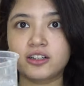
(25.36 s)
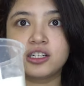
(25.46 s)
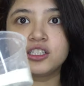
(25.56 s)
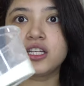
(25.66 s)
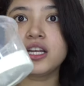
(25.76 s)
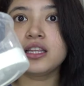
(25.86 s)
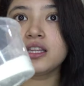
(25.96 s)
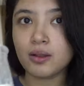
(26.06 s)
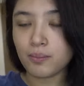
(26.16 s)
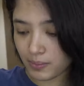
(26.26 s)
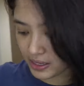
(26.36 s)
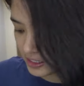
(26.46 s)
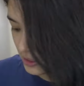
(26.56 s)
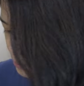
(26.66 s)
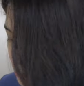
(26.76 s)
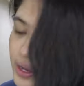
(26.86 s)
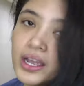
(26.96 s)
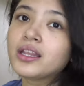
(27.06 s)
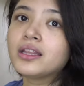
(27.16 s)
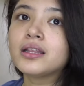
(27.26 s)
crushed it, mixed
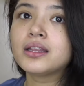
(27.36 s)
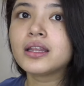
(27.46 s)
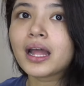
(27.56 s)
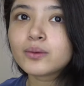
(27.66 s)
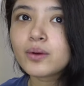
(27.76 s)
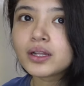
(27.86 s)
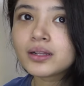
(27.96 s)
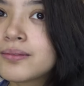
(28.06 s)
with that one